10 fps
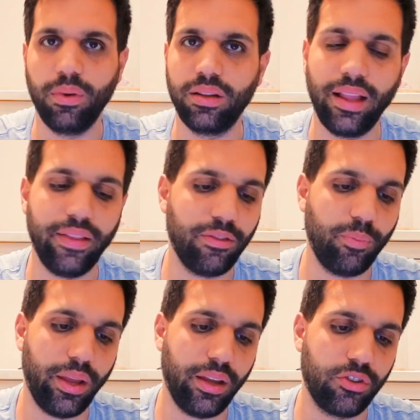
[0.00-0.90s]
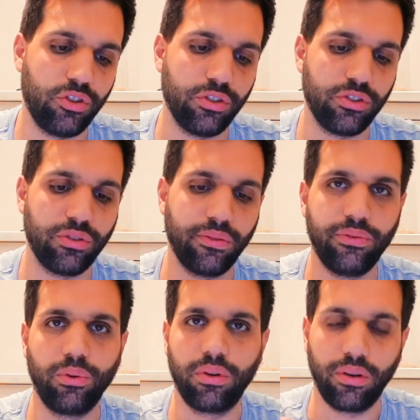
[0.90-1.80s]
But let's pick just
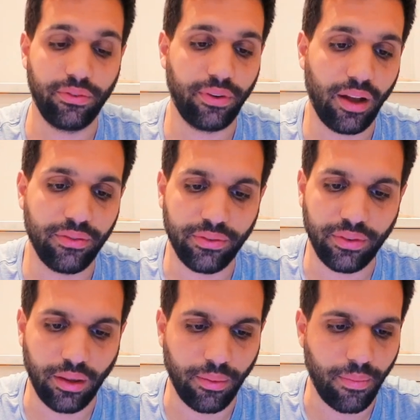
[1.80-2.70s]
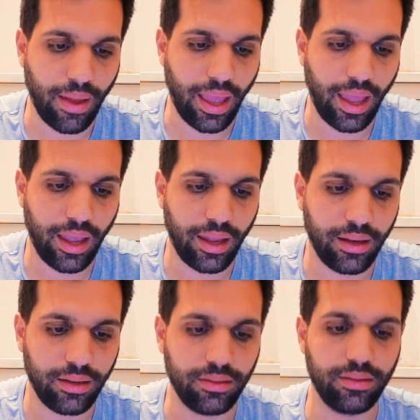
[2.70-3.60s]
four or five of them
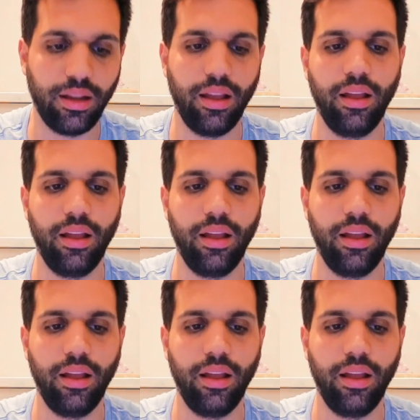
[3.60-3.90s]
and